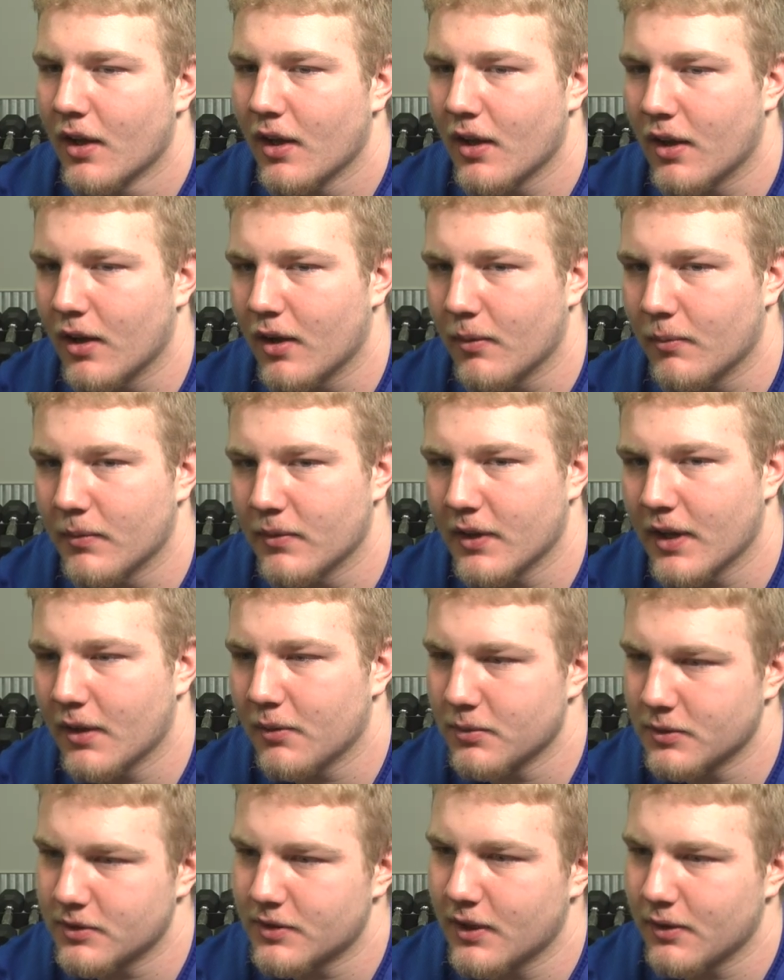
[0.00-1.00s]

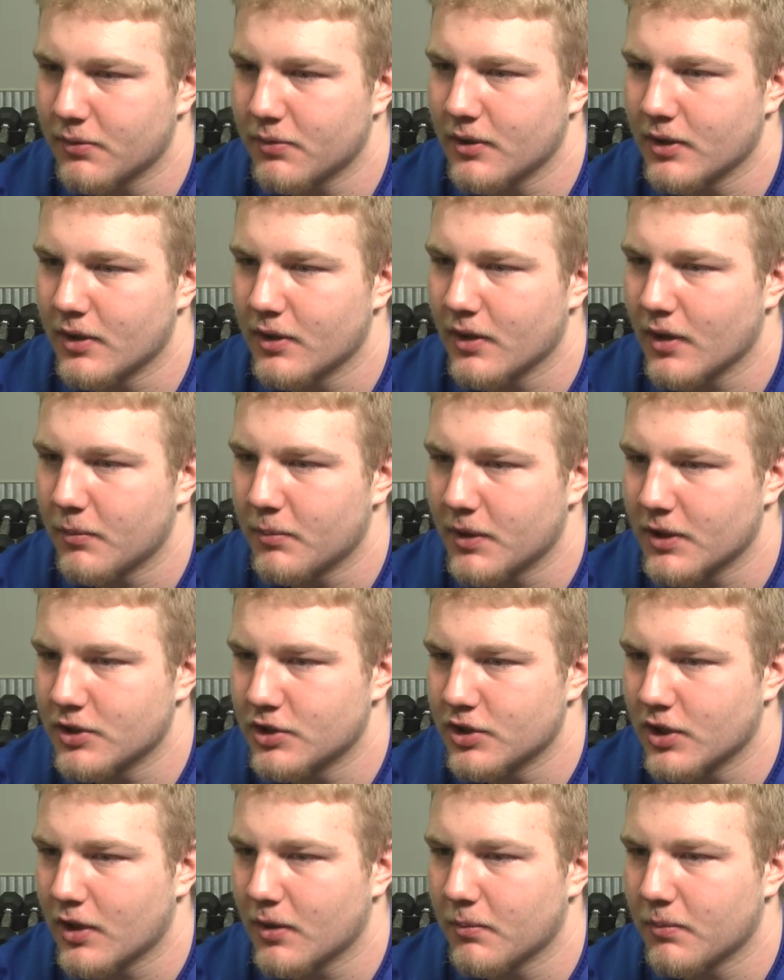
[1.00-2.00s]
That was definitely a big
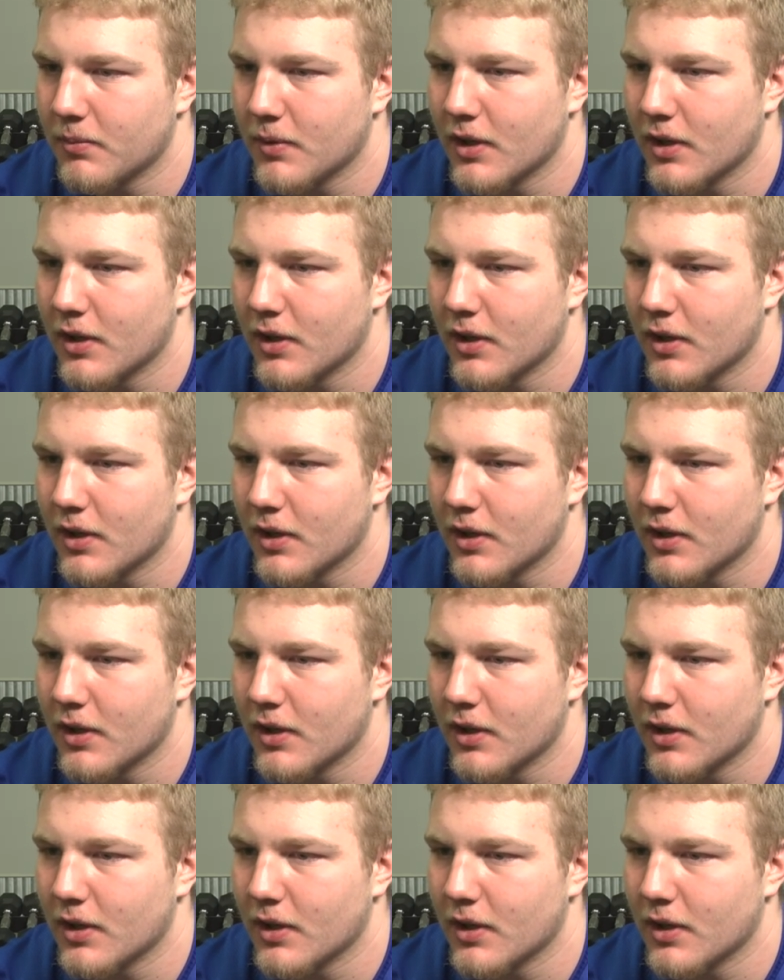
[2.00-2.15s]
jump.